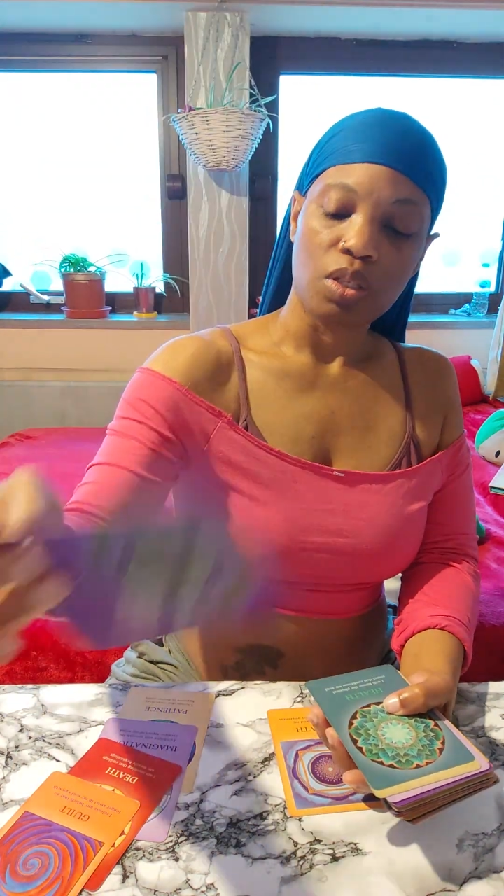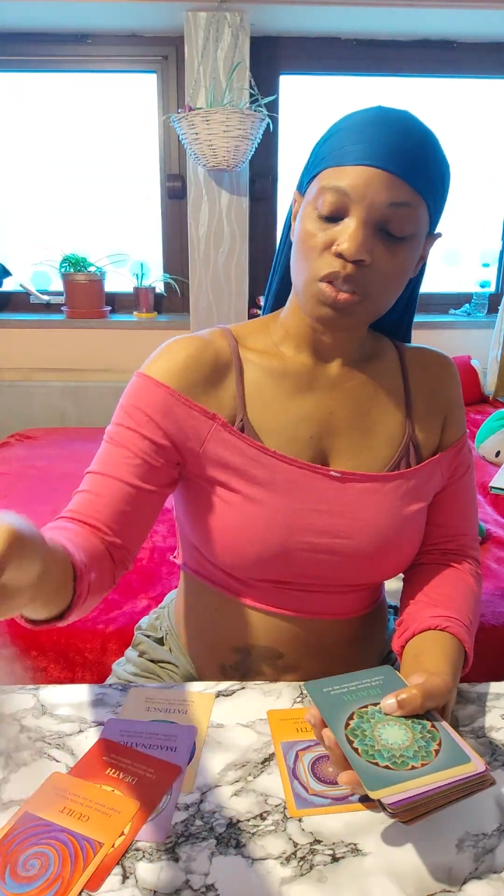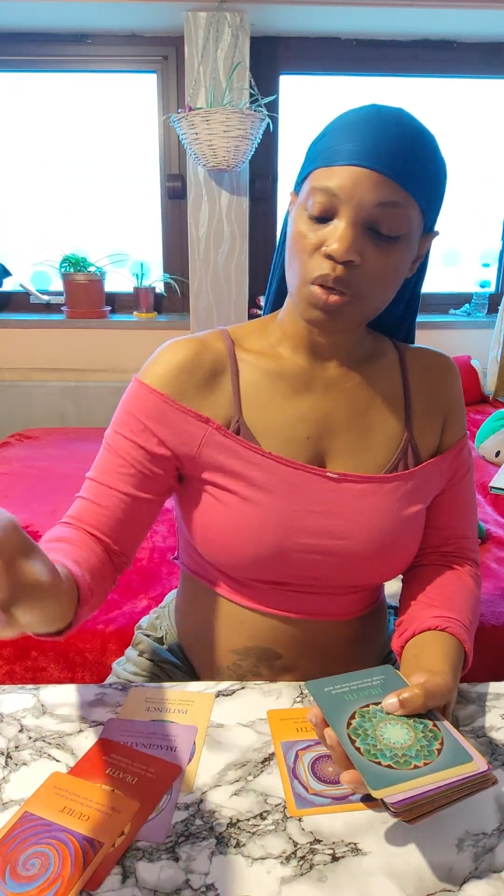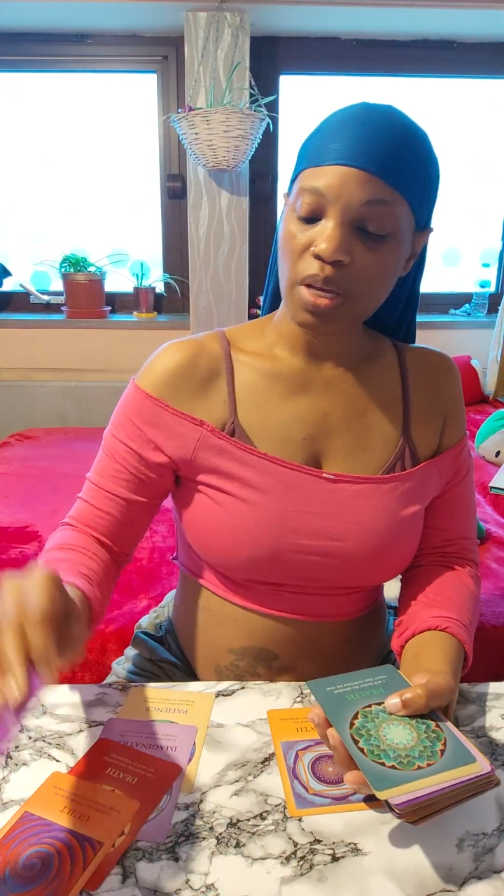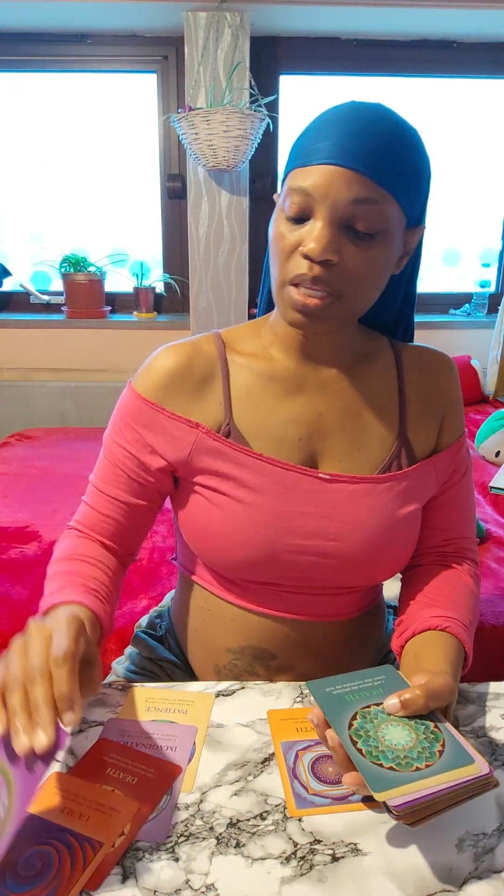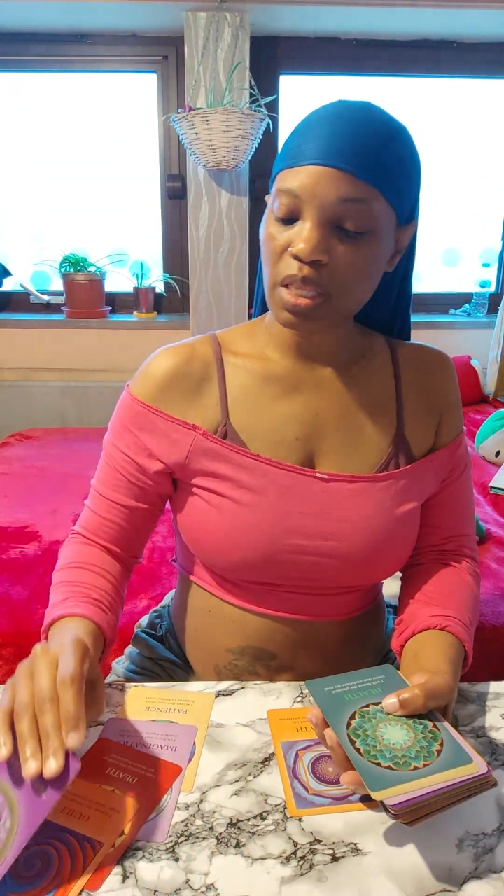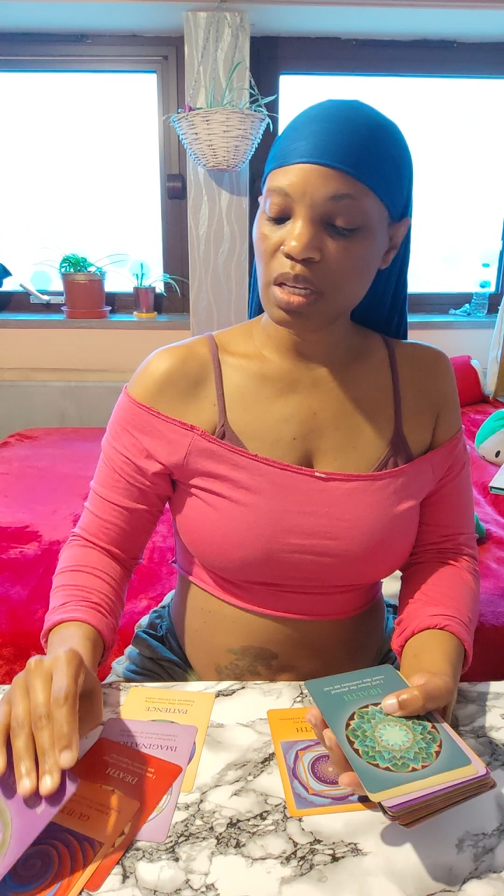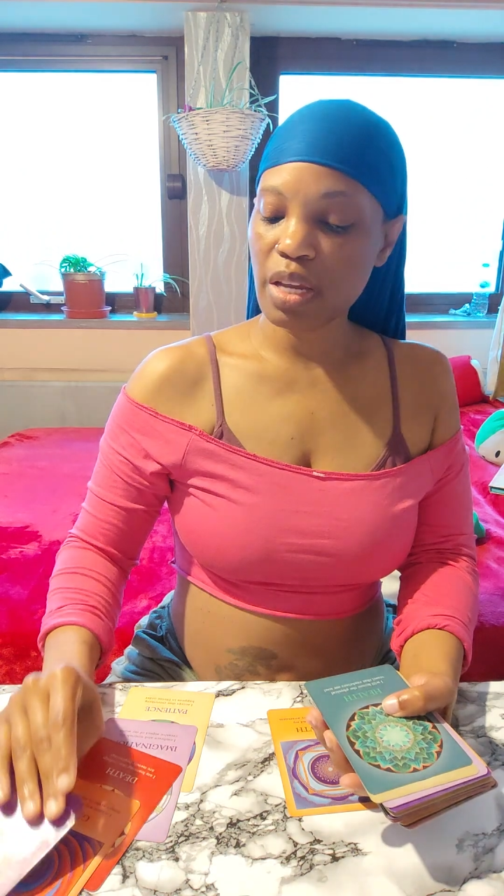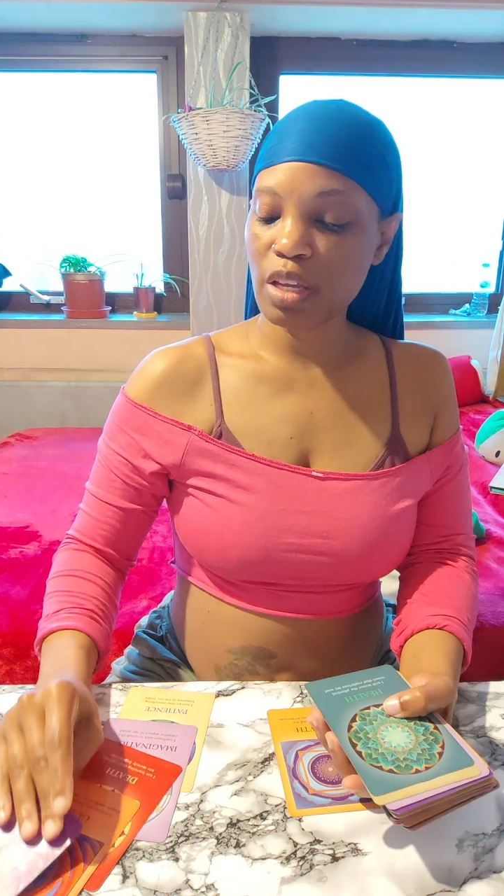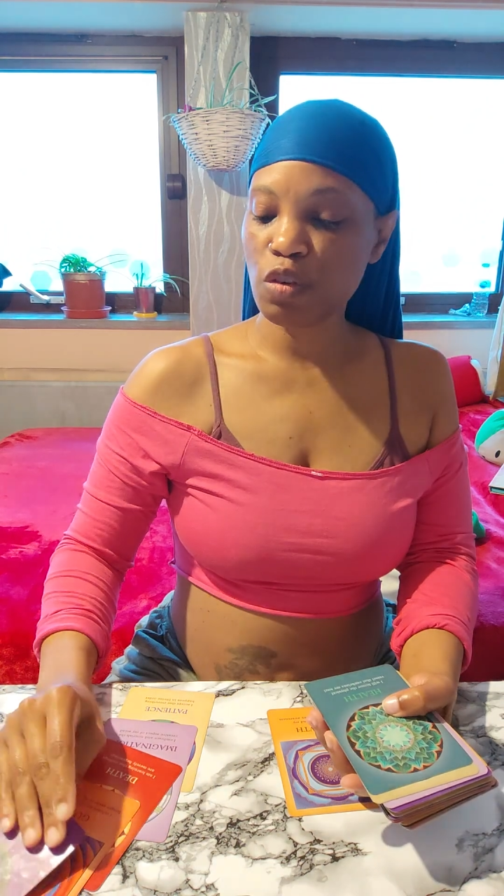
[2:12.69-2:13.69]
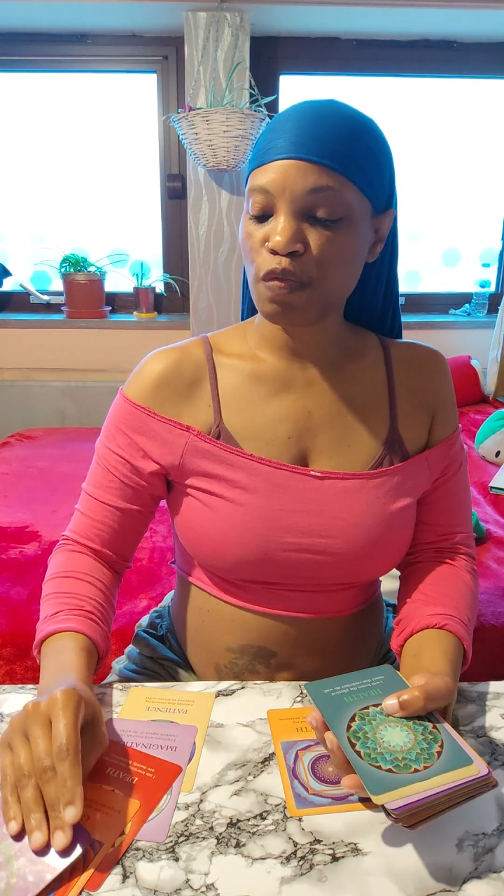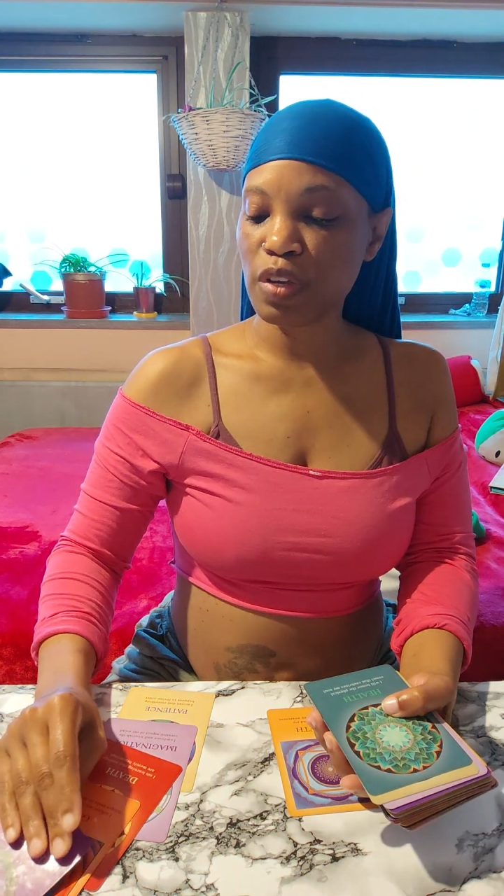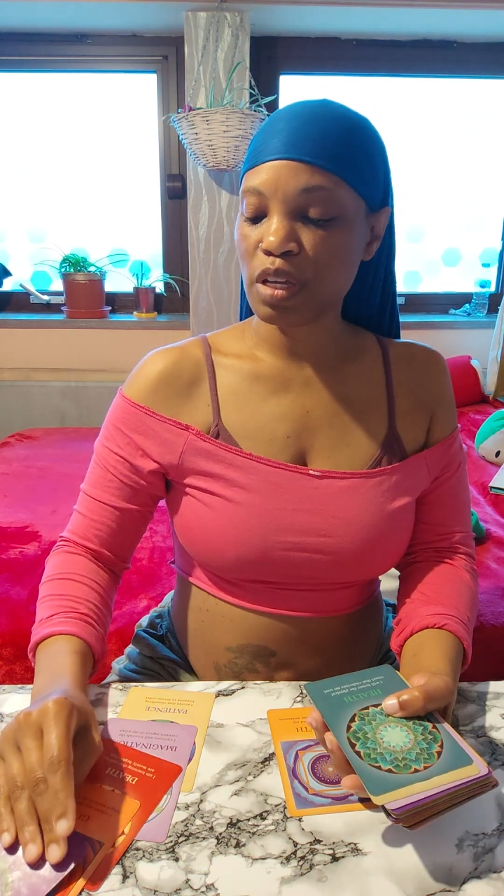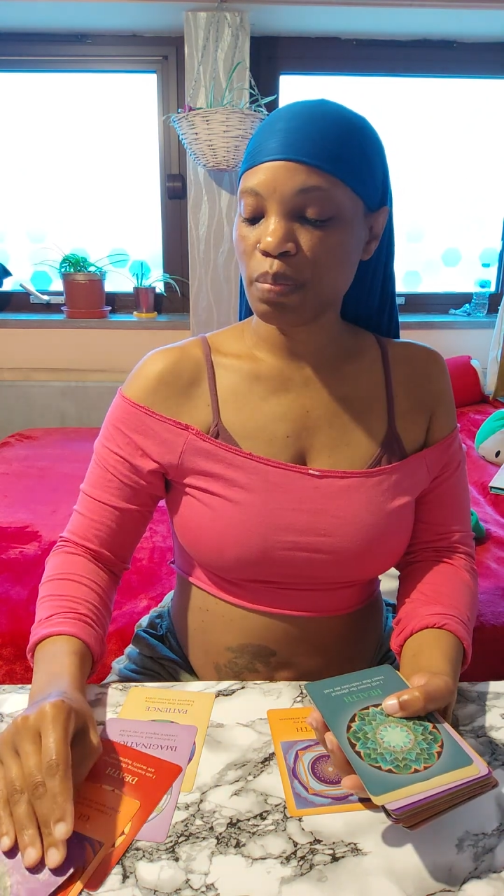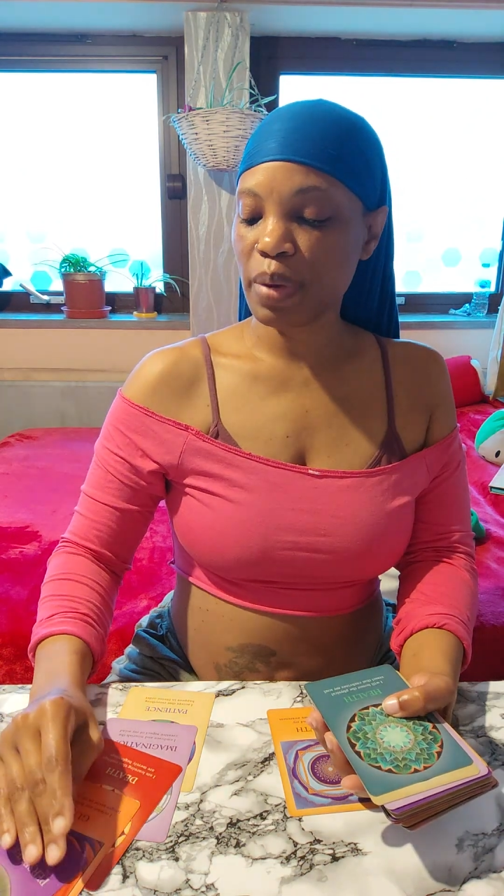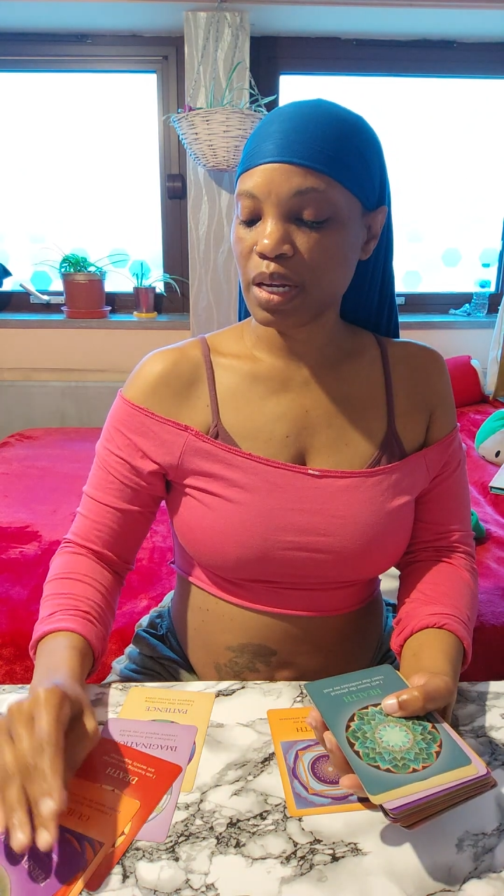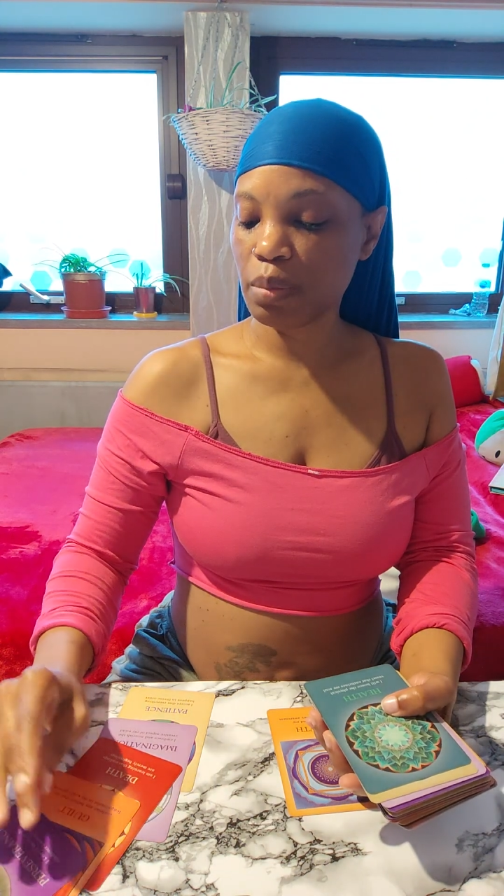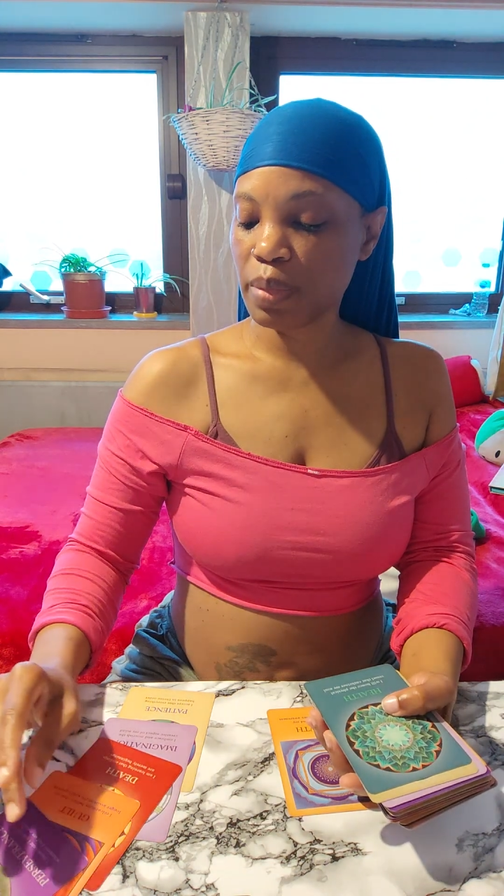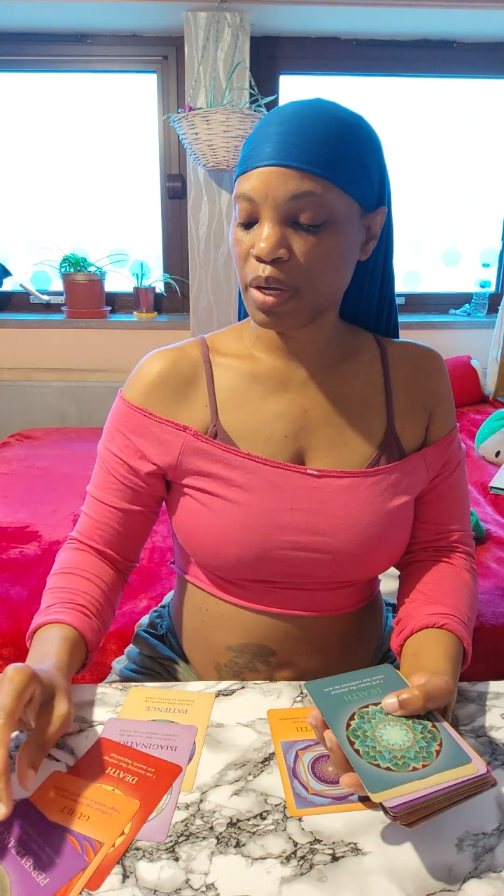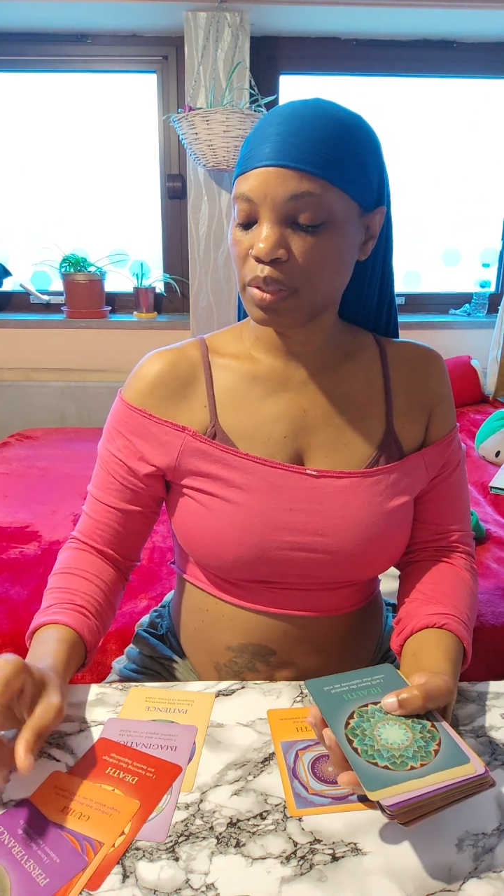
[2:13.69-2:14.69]
So anything that you feel bad
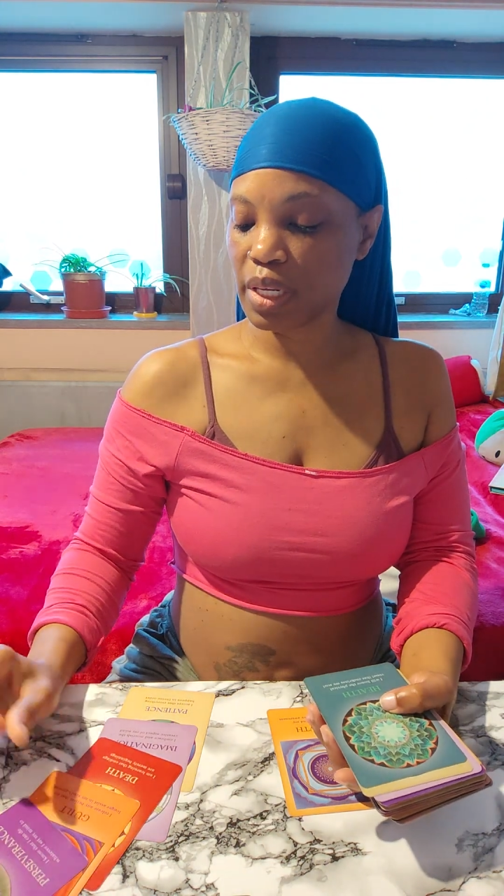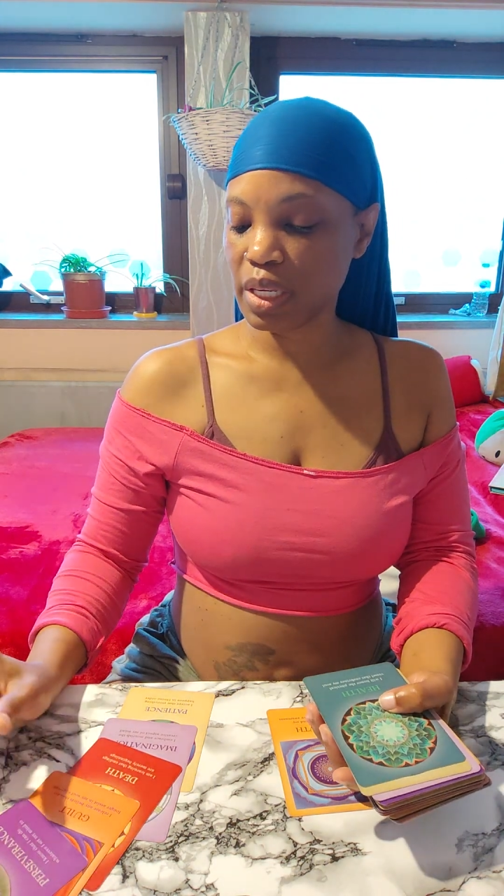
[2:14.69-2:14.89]
about,